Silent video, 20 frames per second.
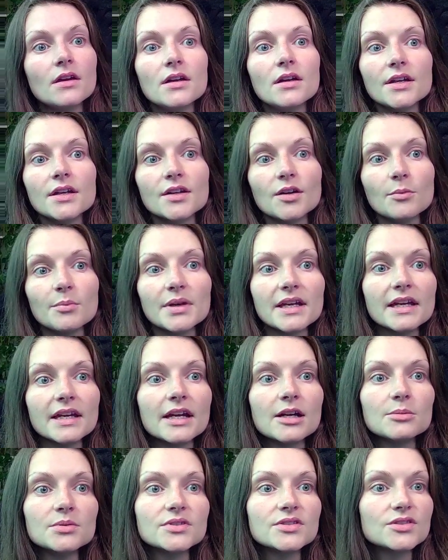you know being
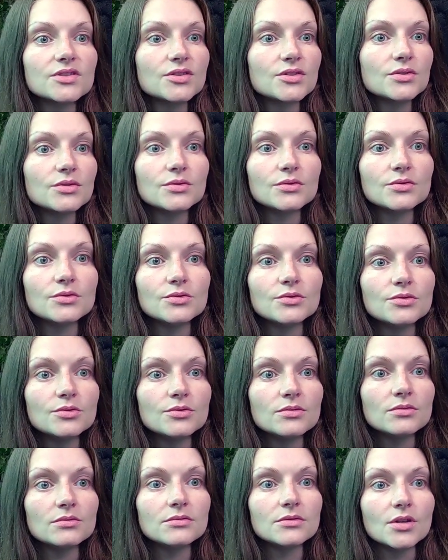able
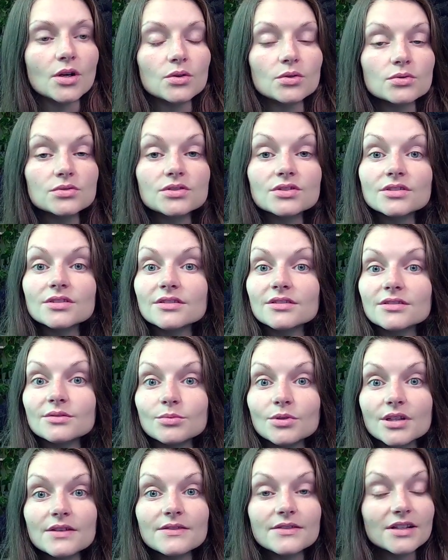to go to
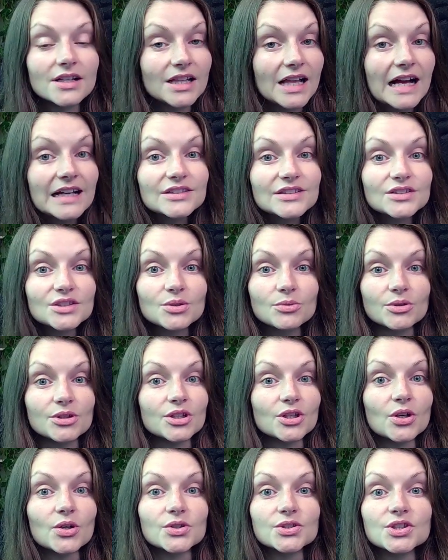whatever class you want to
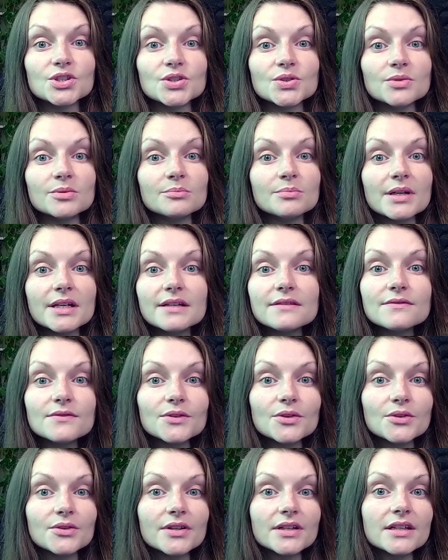go to and pay
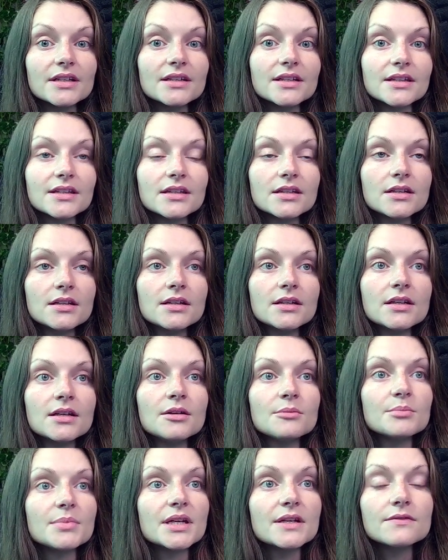for it and
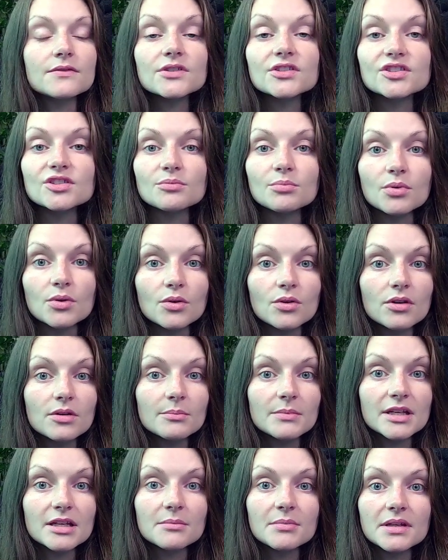pay for support
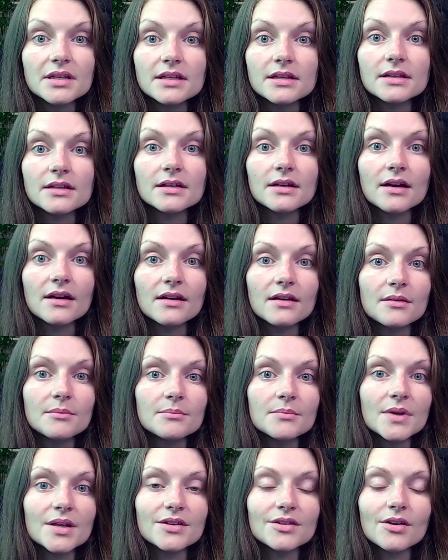maybe
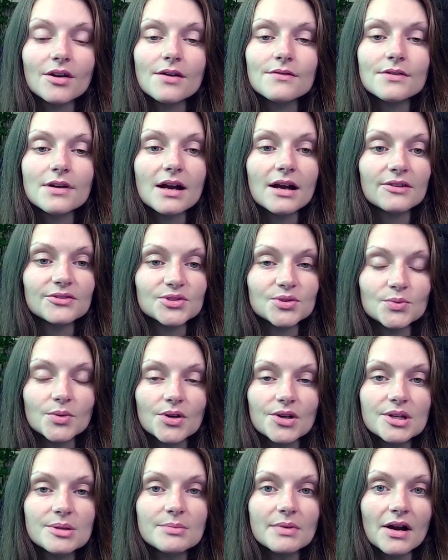um, and not ever have to
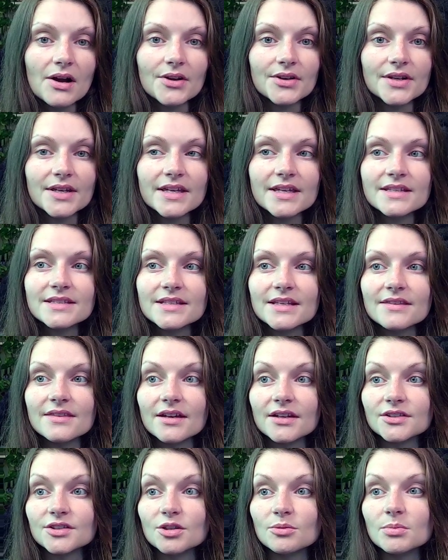worry about it? Is it
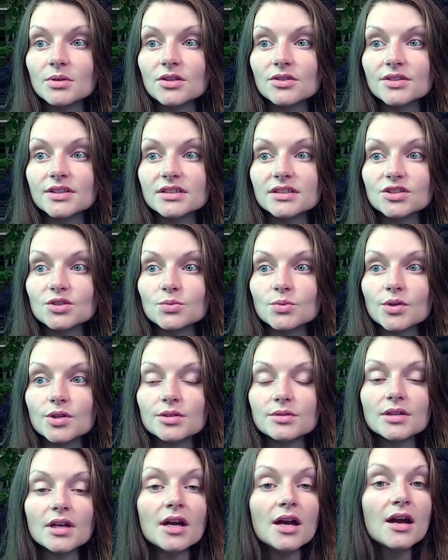that you're building
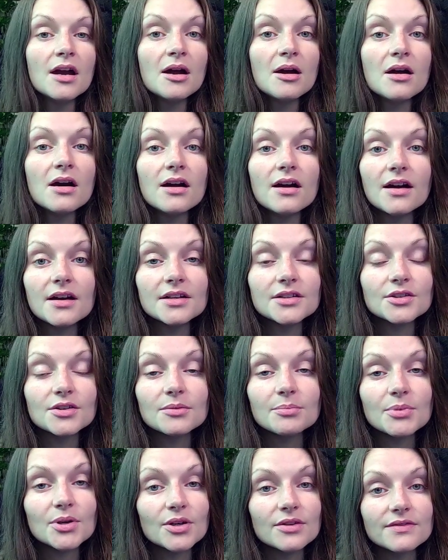toward your
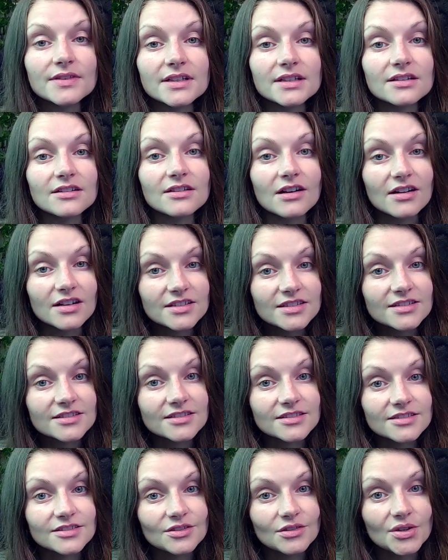perfect
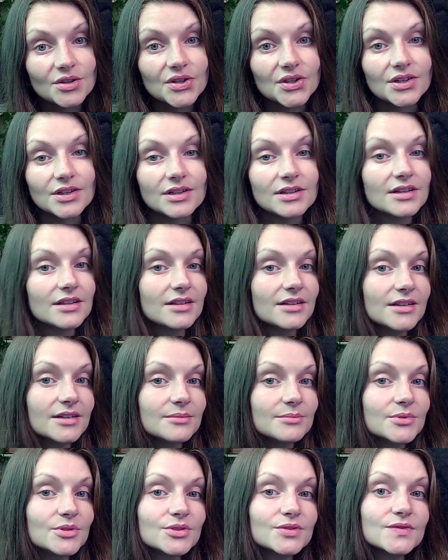garden or a
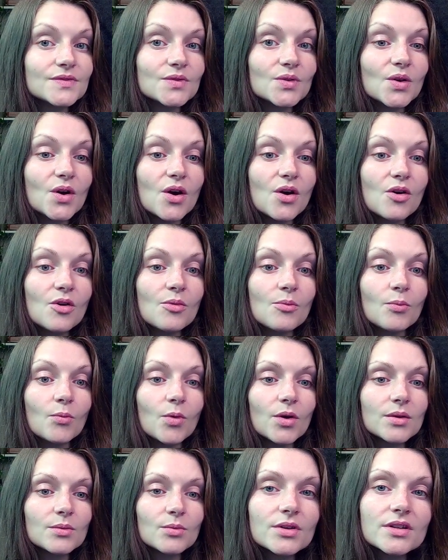beautiful home?
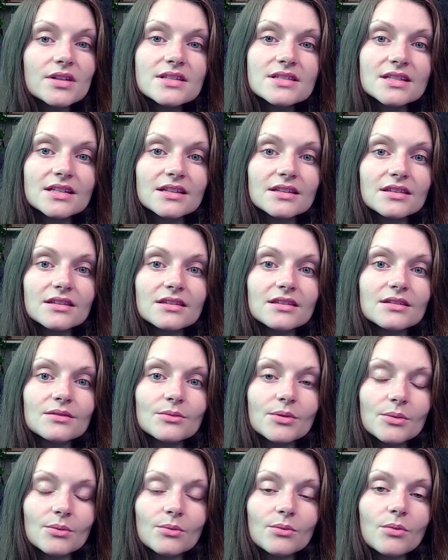What is it?
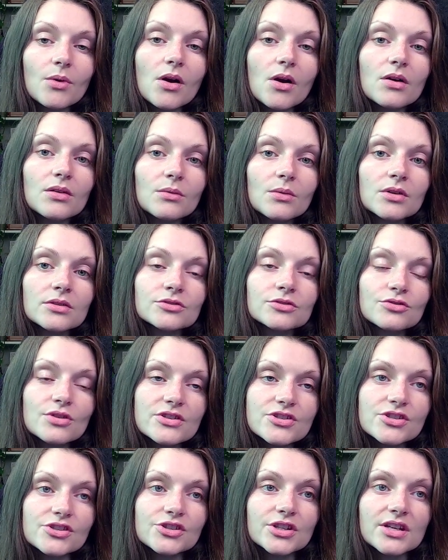What what,
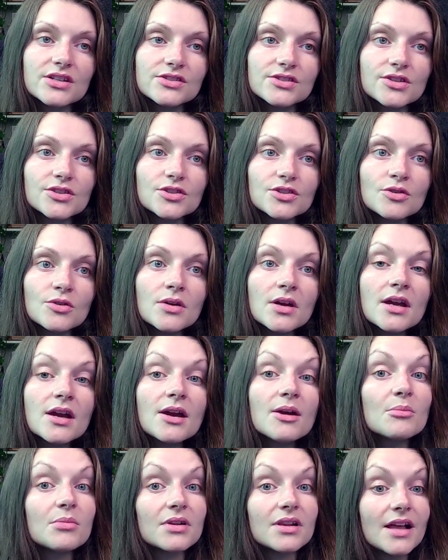treasure chest are you
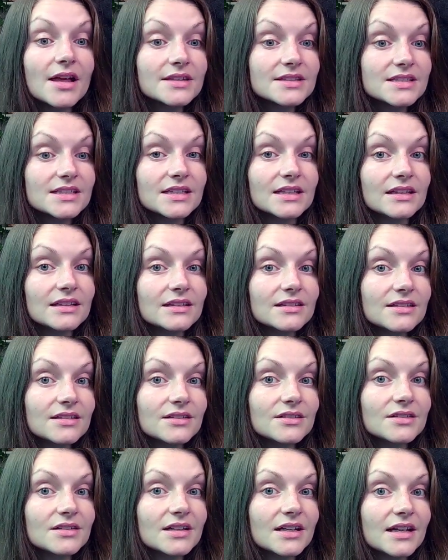planting?
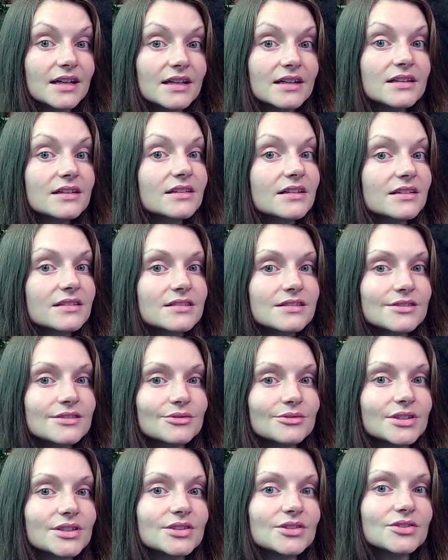Okay, that's a
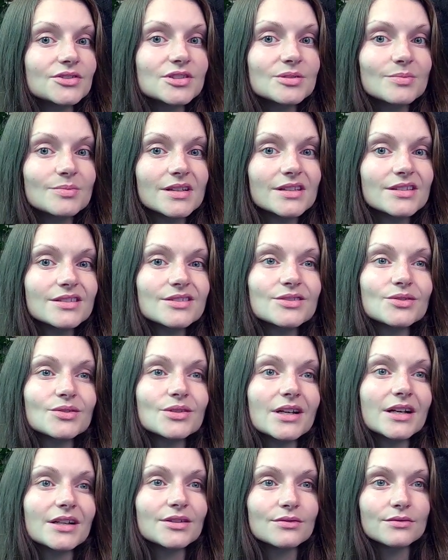really good space to
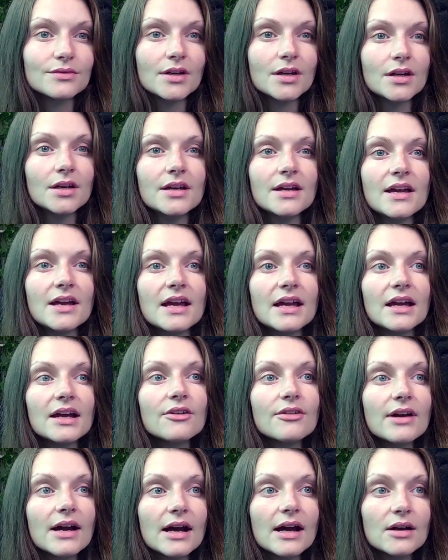kind of
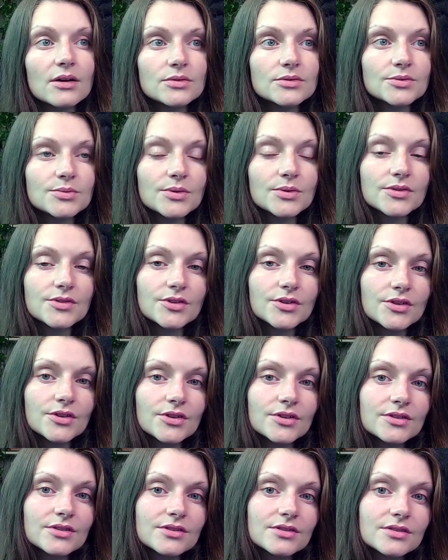air out with your